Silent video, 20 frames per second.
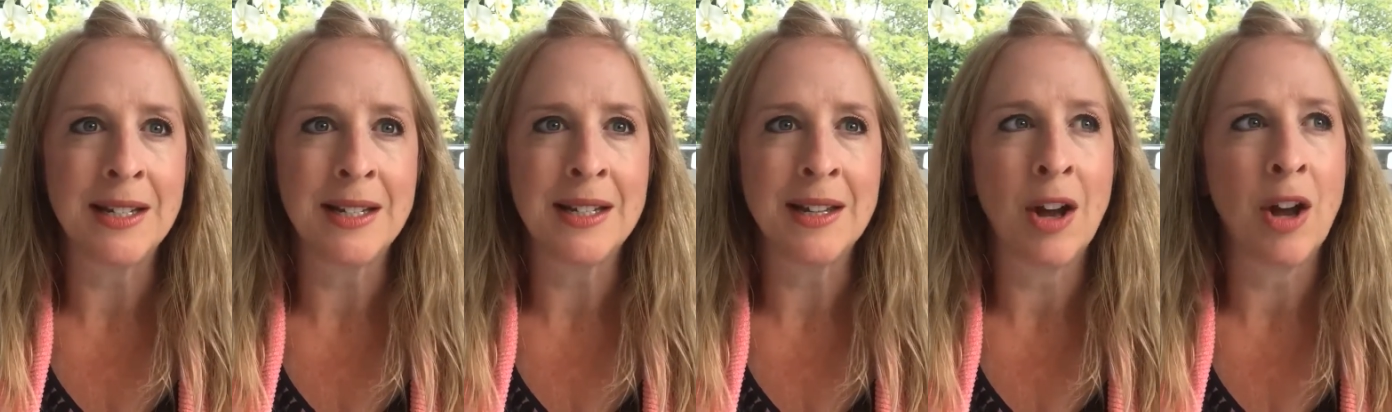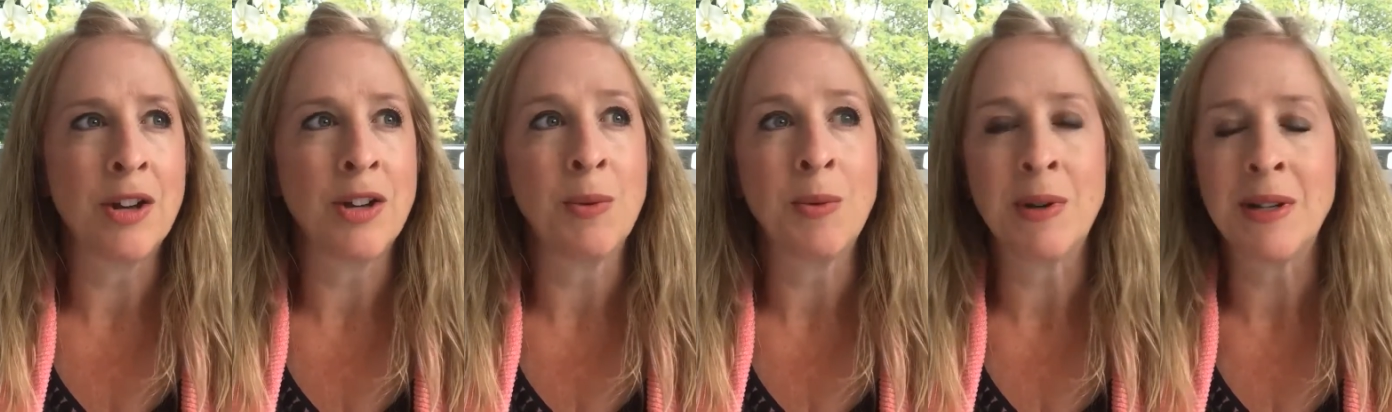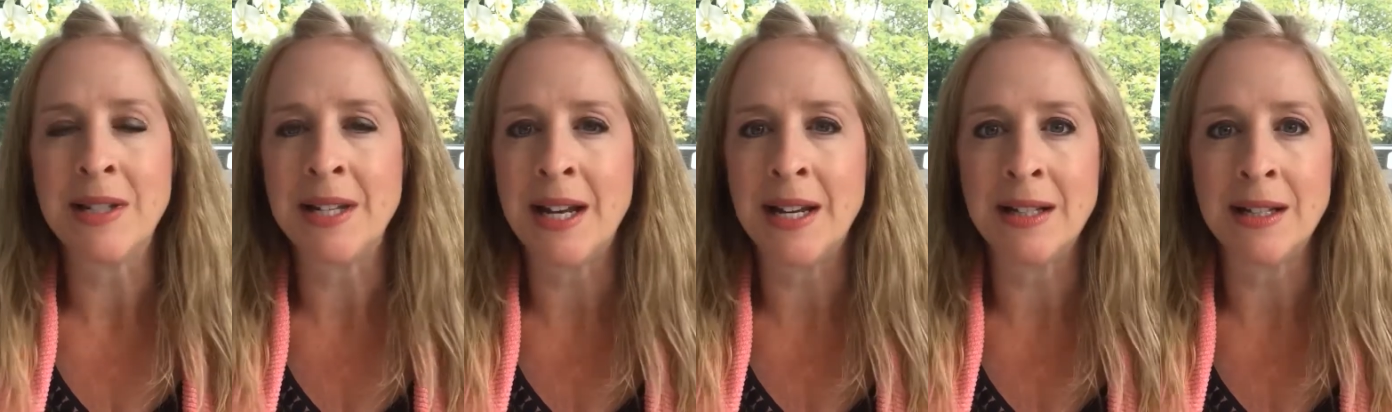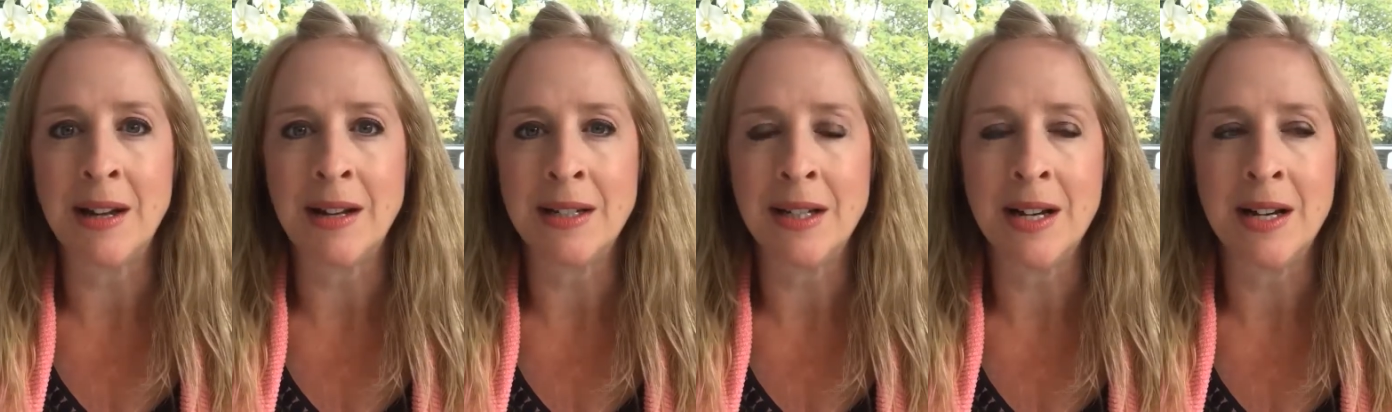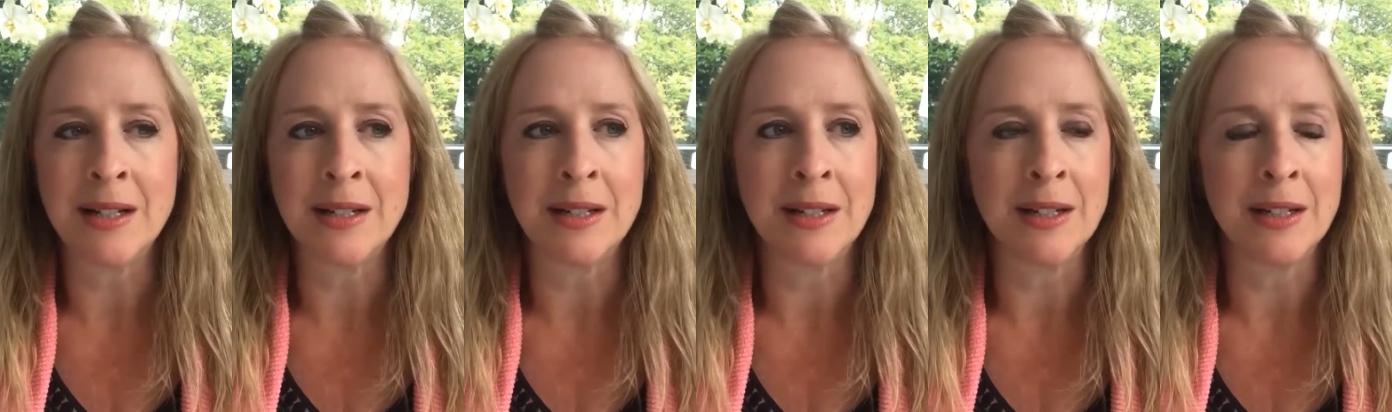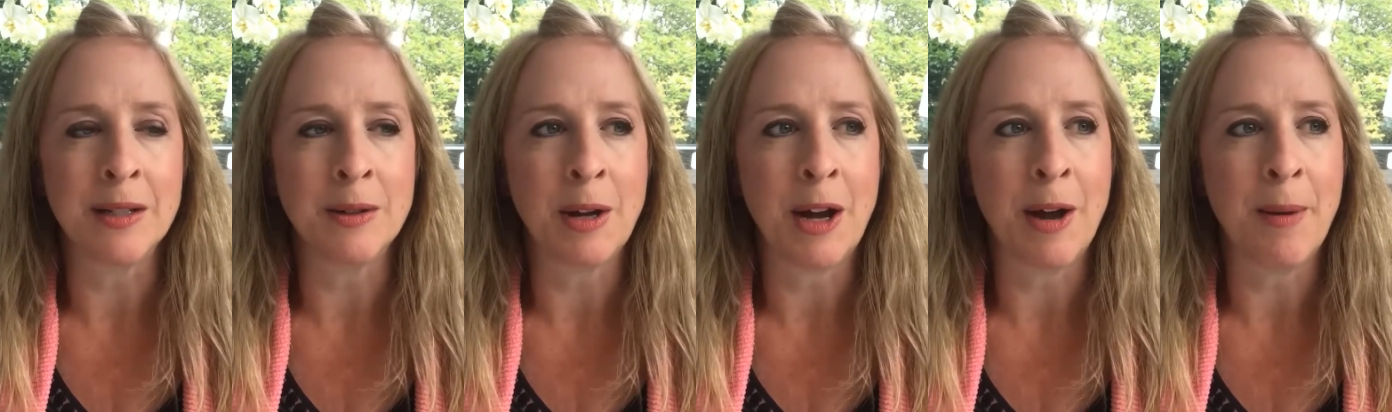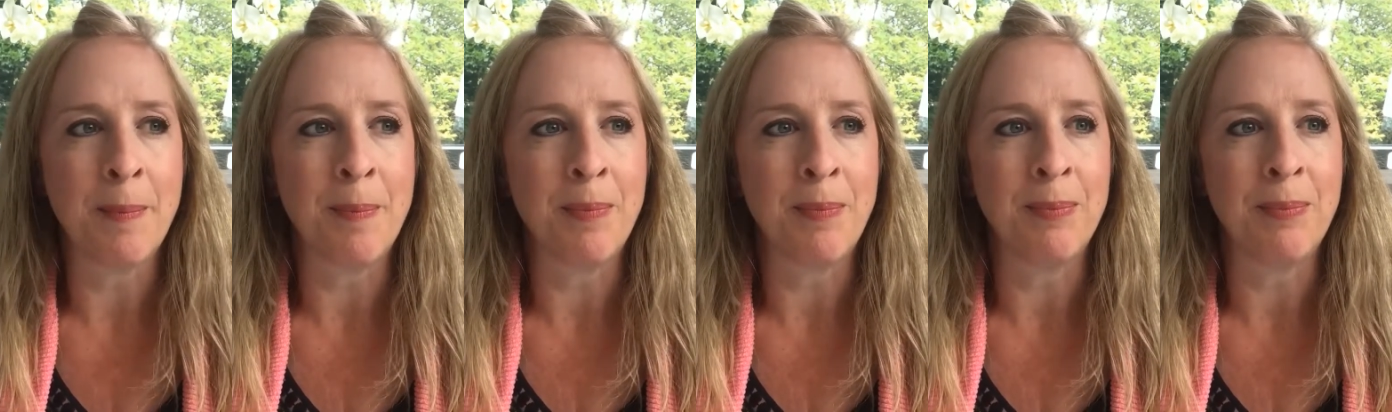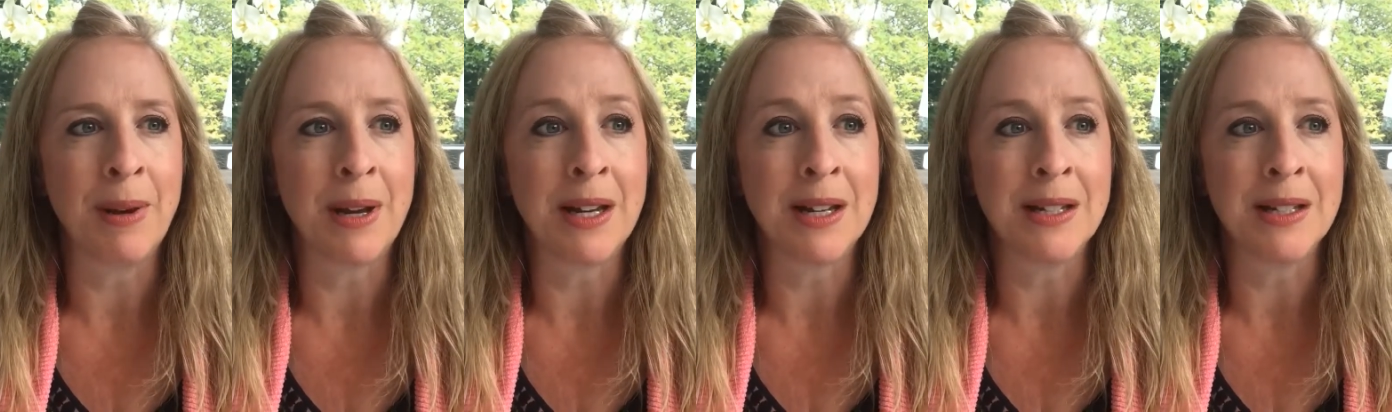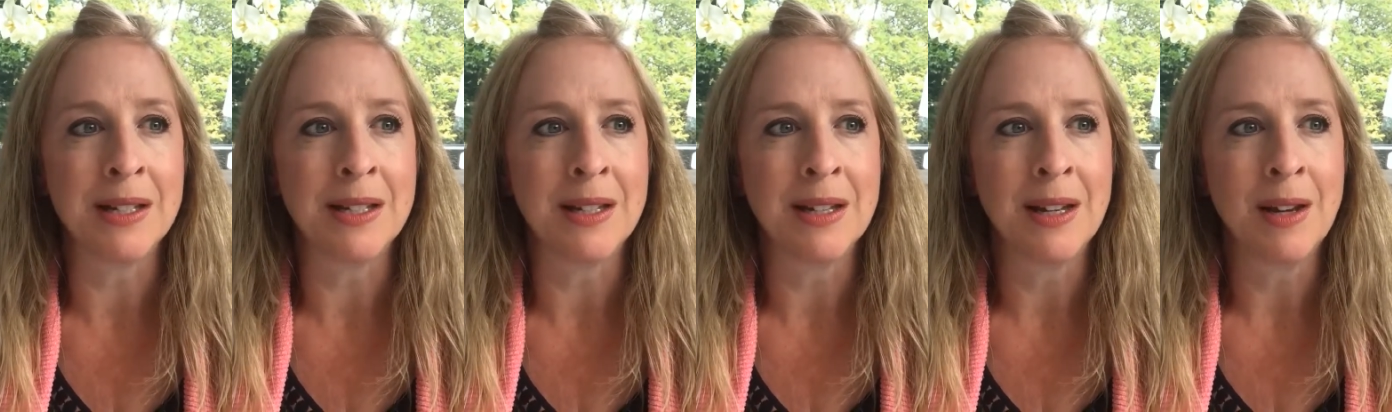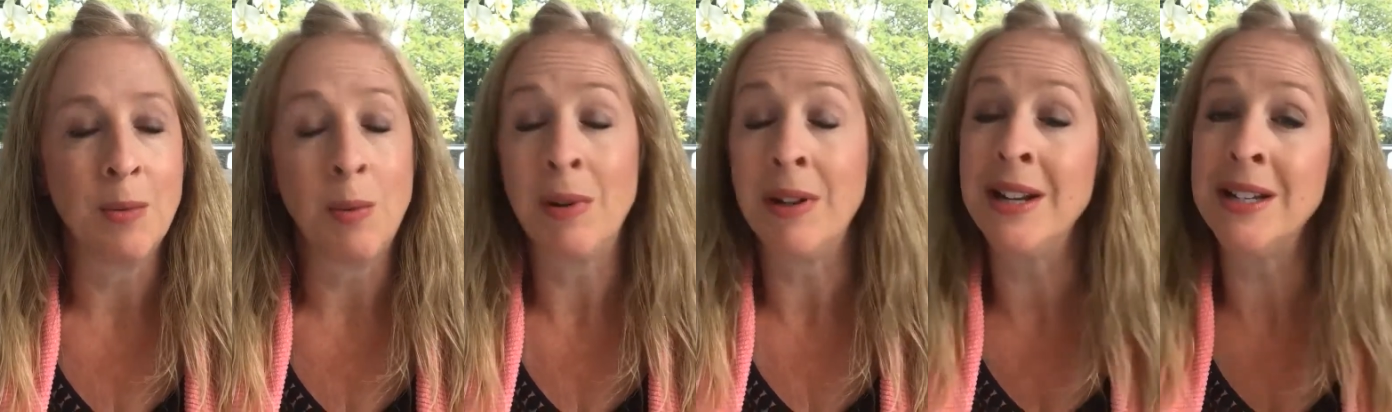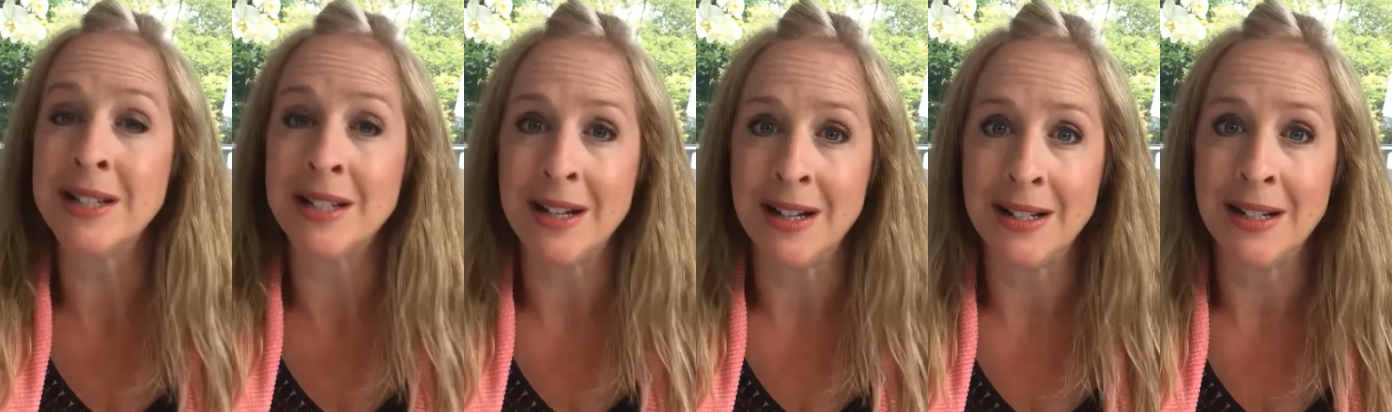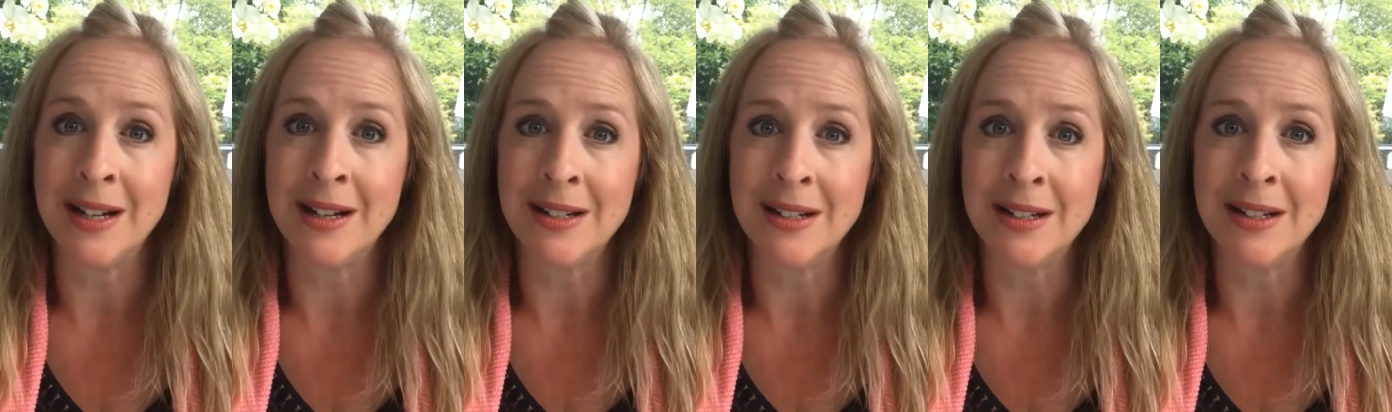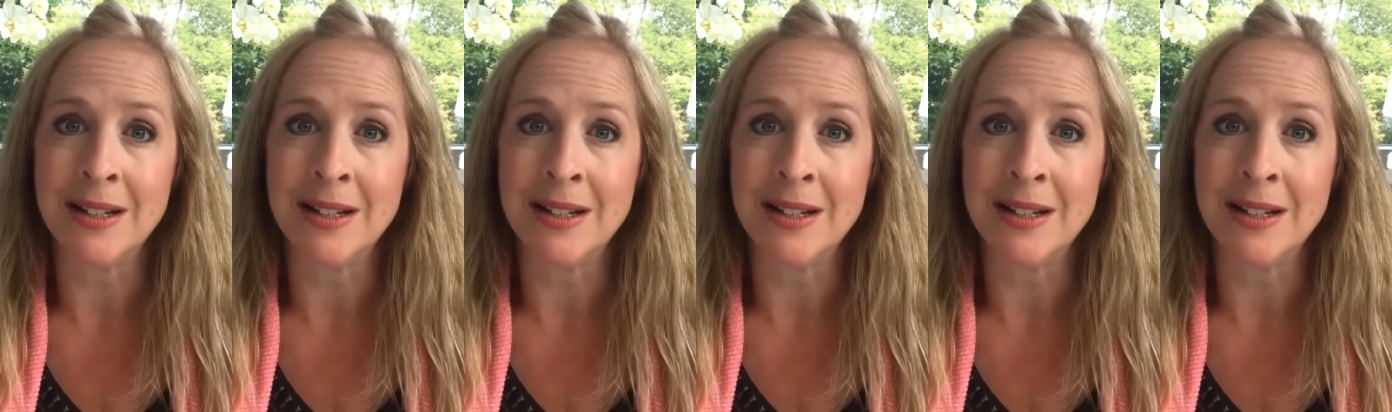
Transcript: I don't want to say it's lighthearted, because, well, it is lighthearted.